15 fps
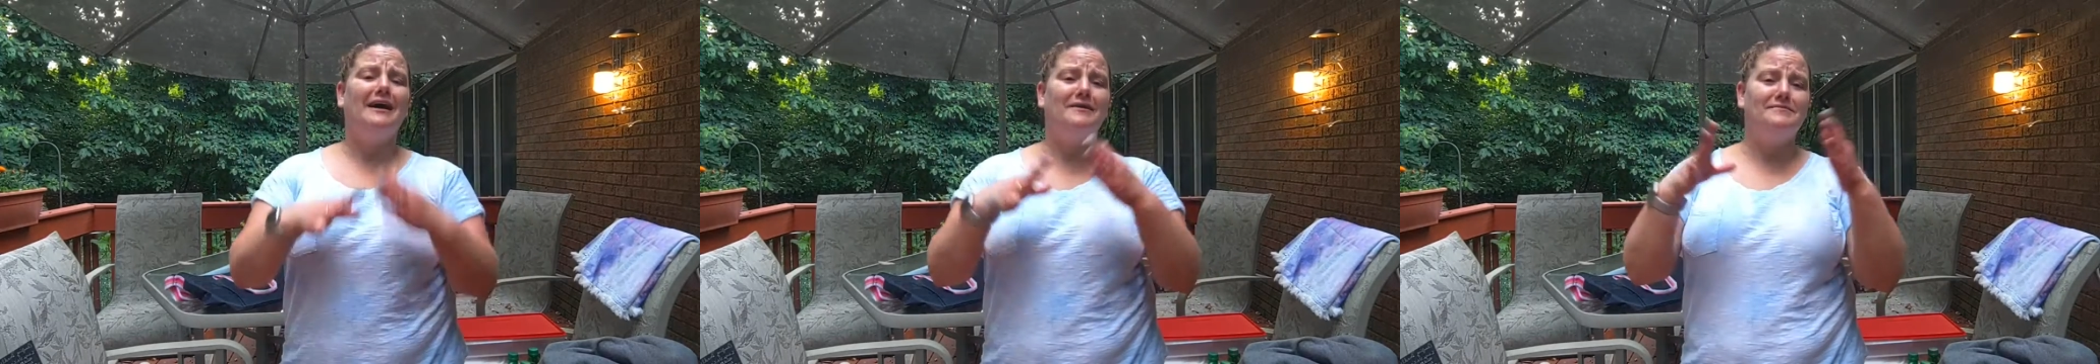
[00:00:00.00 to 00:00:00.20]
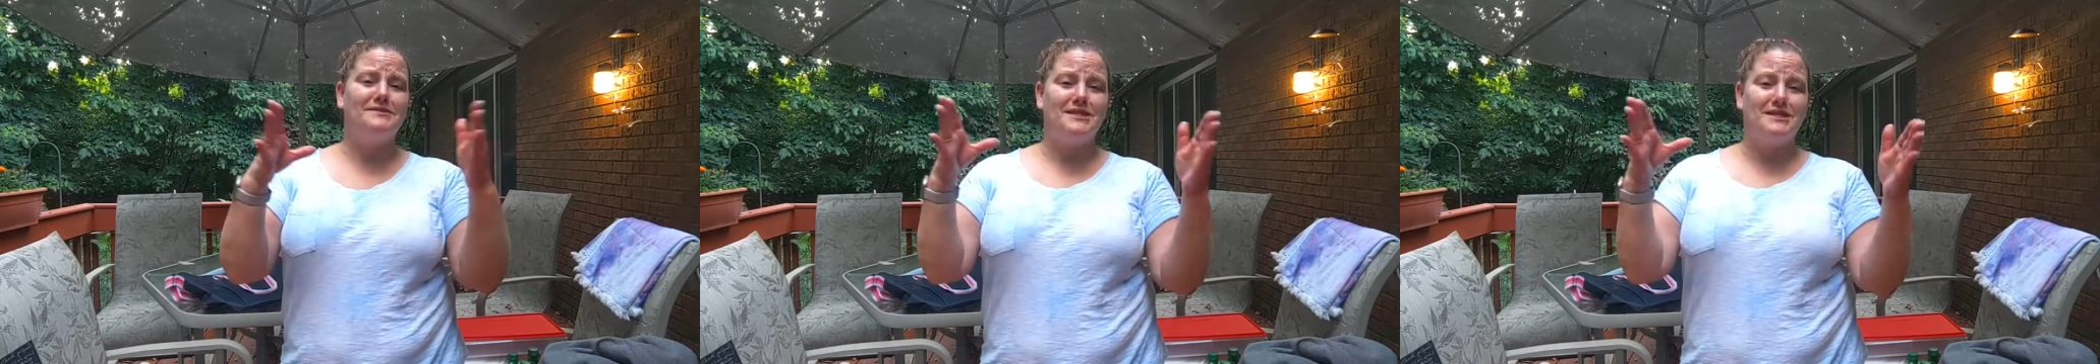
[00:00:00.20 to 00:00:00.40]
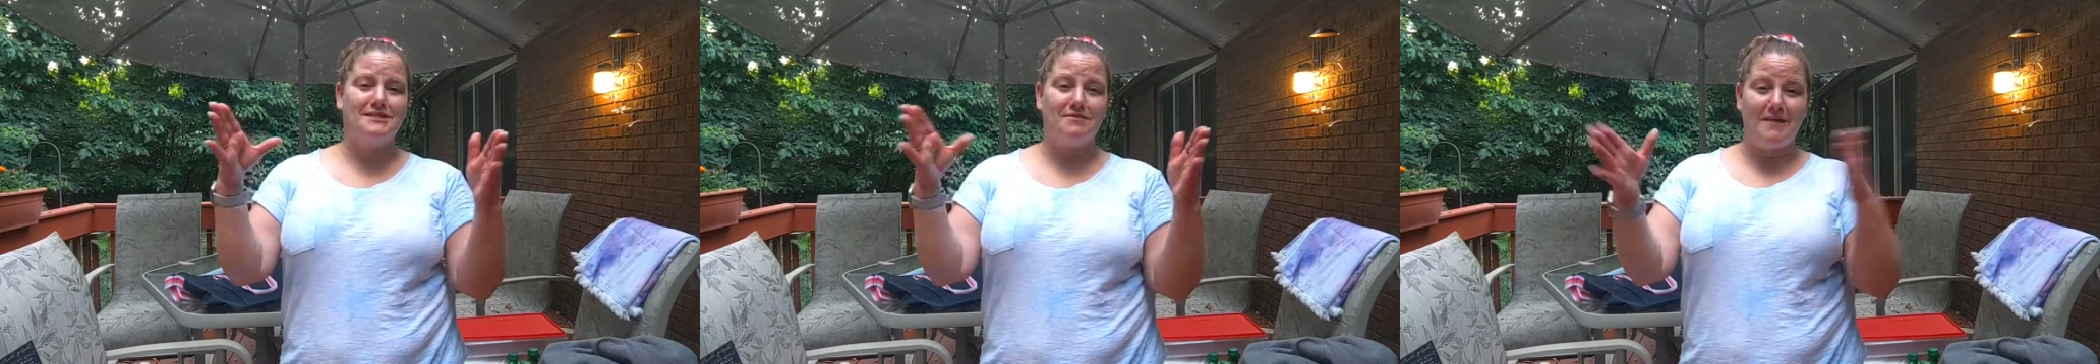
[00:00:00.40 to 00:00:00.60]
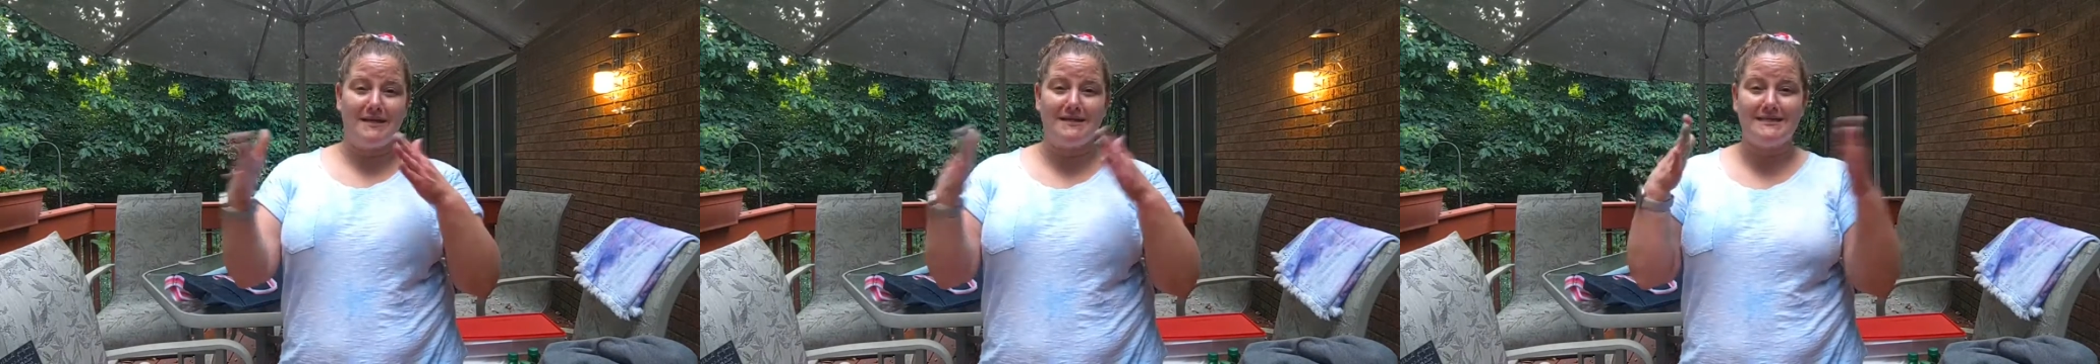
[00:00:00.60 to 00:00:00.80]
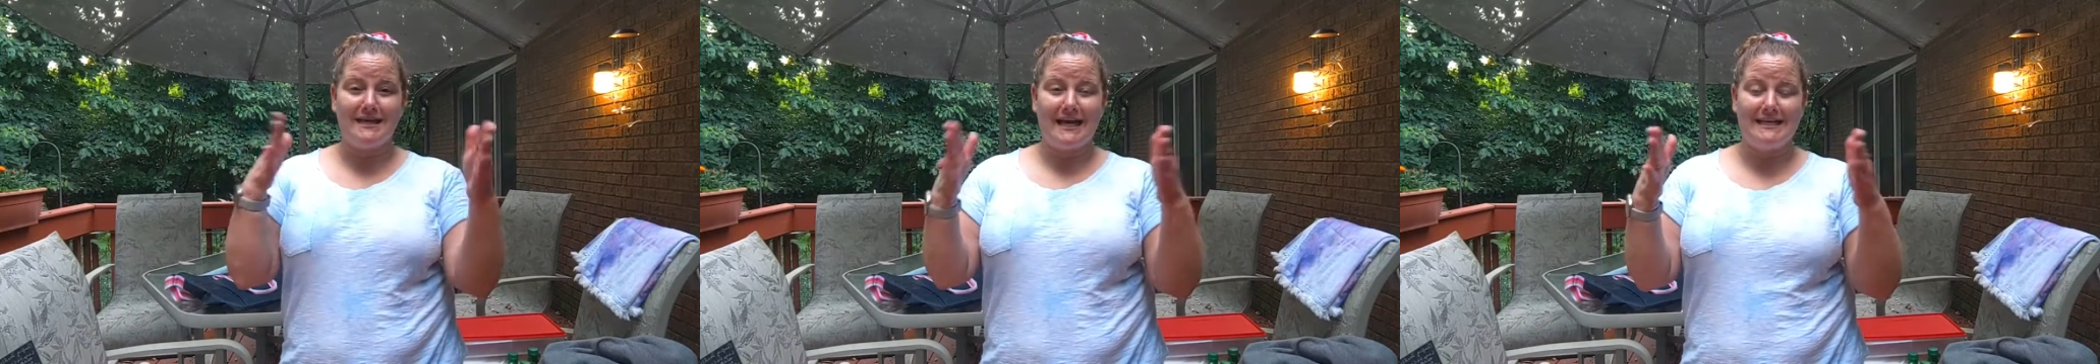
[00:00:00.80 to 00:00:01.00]
just a
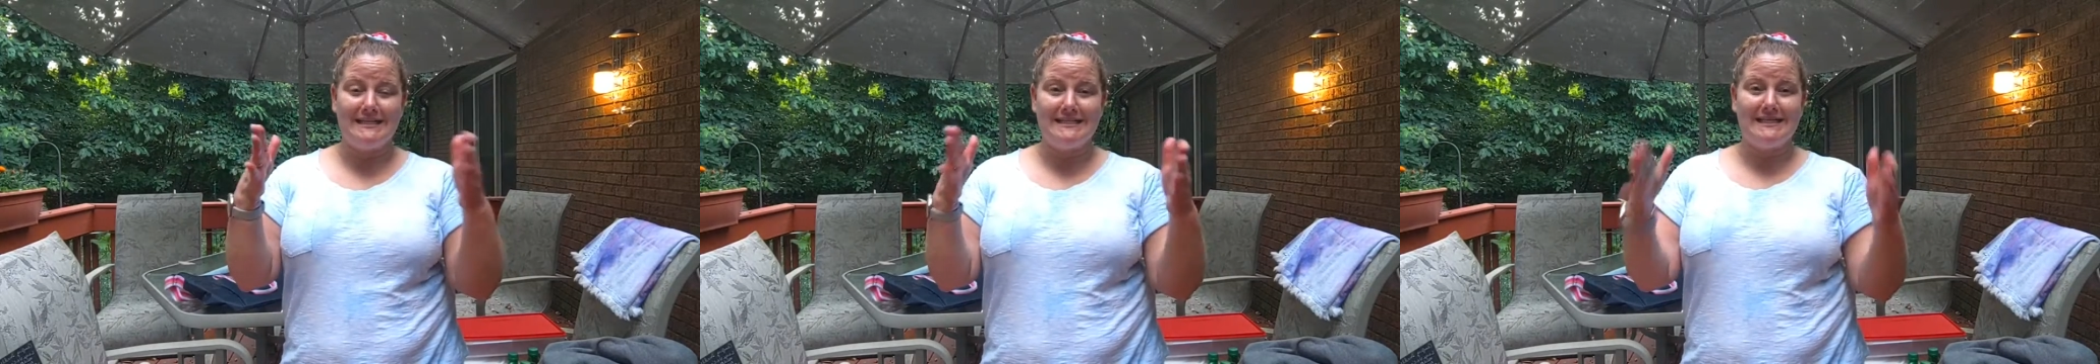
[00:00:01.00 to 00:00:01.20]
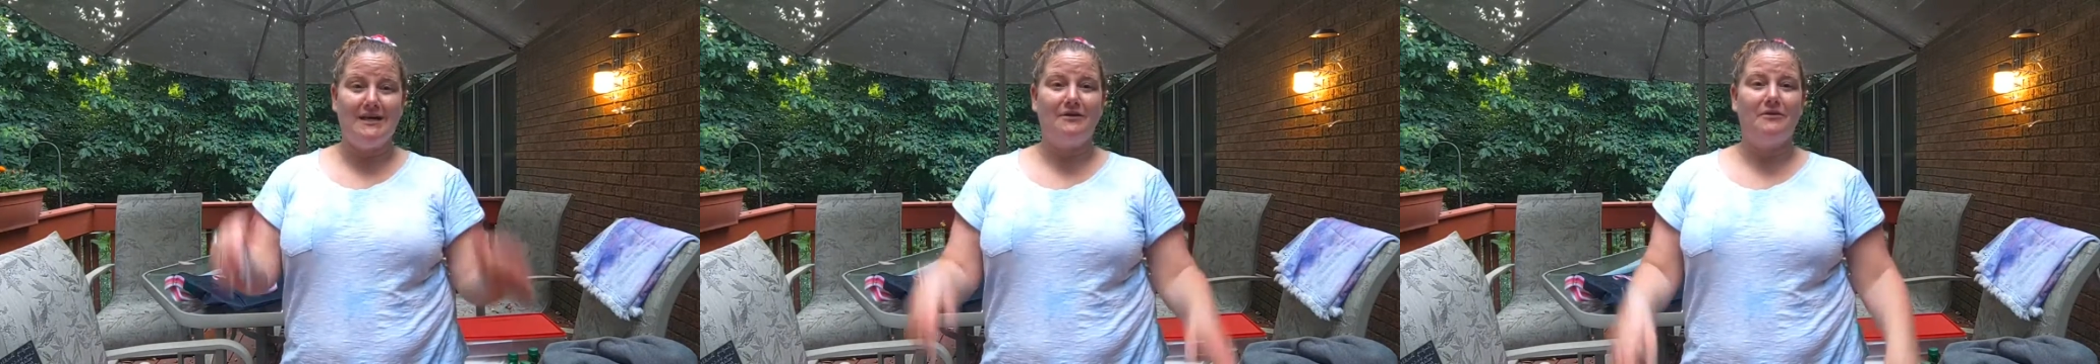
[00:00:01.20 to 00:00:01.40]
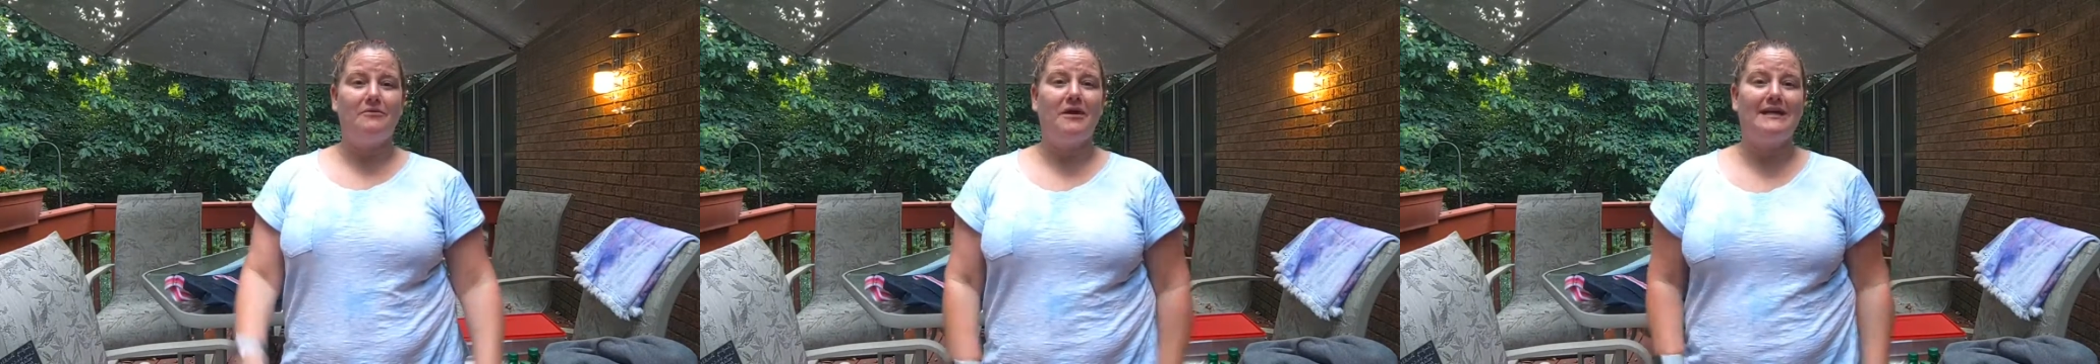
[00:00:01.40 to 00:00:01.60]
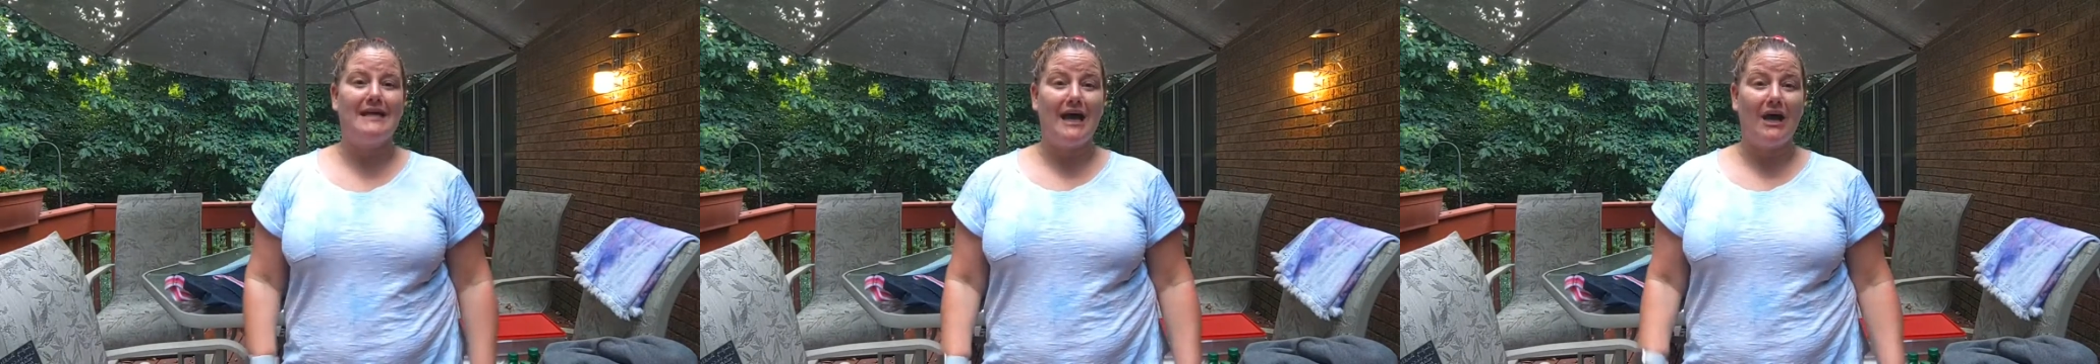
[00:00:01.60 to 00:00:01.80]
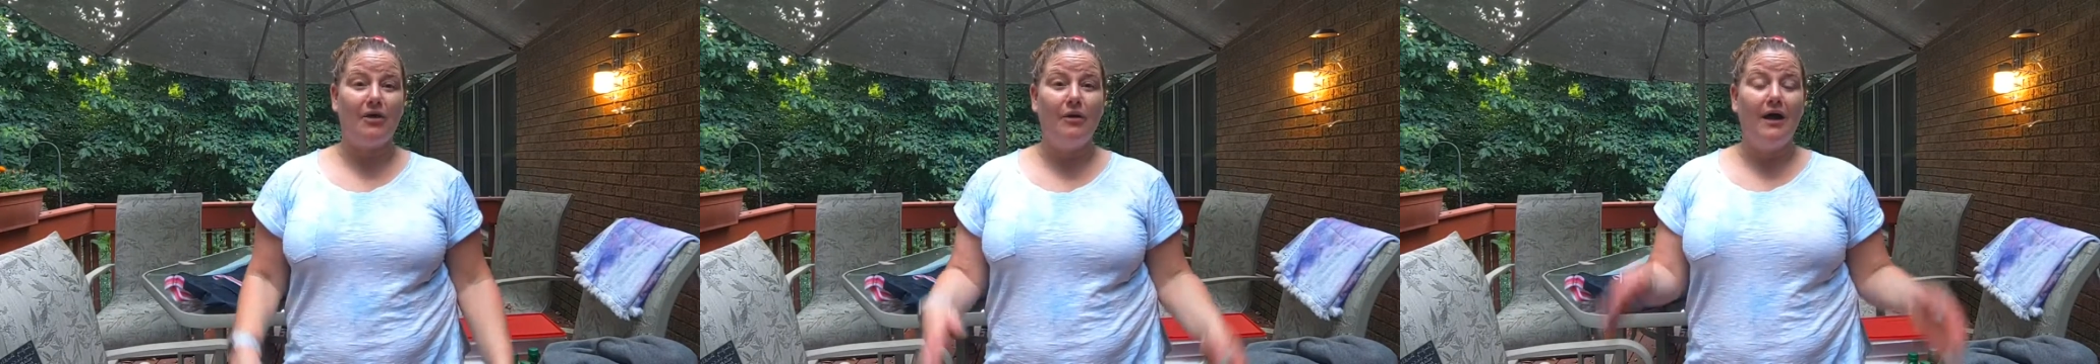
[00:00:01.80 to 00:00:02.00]
basic idea right
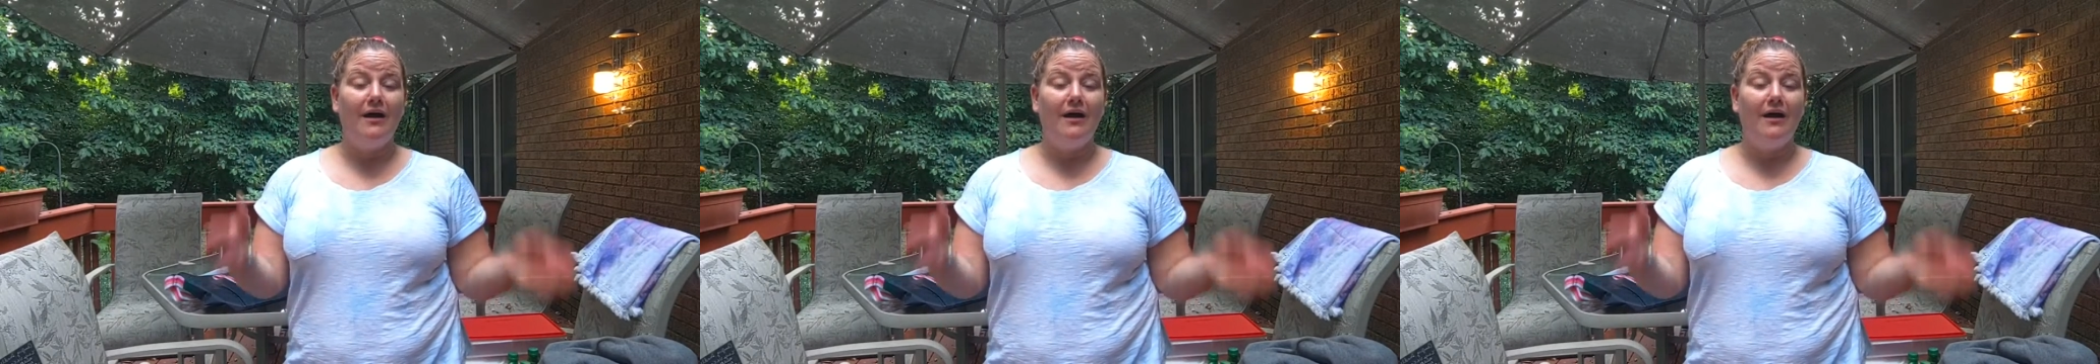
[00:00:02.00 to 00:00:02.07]
now